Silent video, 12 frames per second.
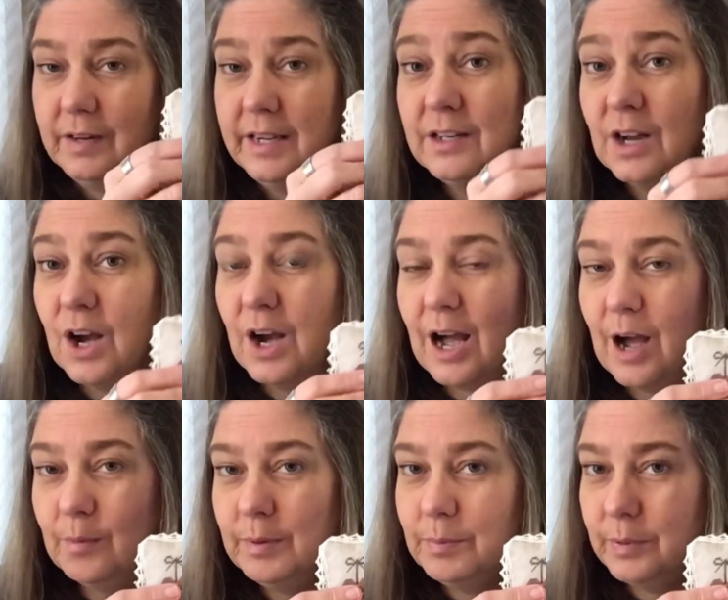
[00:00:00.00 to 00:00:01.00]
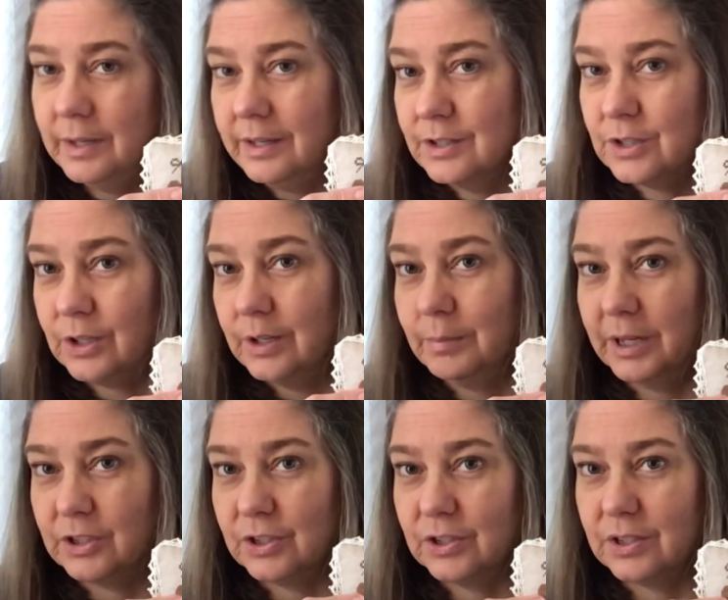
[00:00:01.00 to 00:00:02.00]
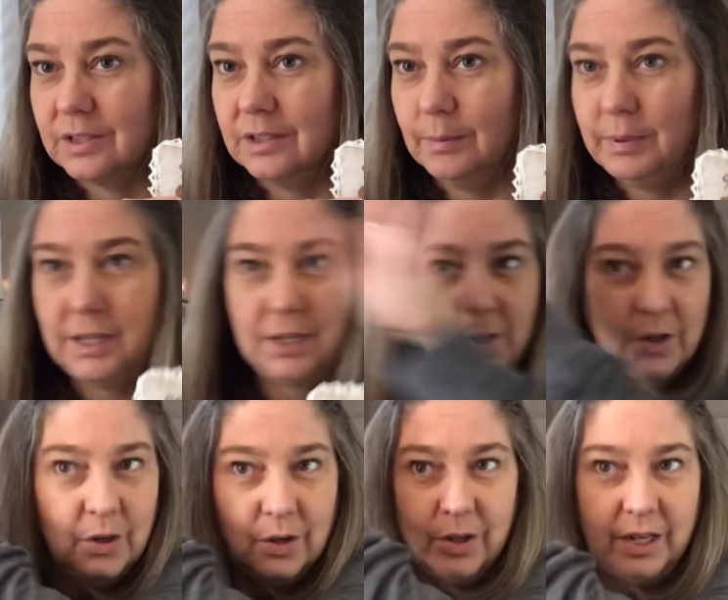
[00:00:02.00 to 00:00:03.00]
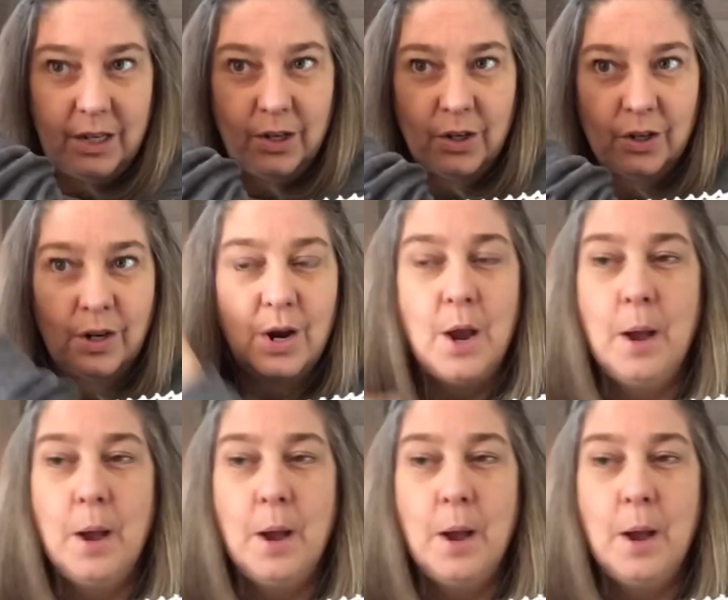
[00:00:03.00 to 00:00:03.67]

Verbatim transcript: And I'll be put inserting pictures up here or here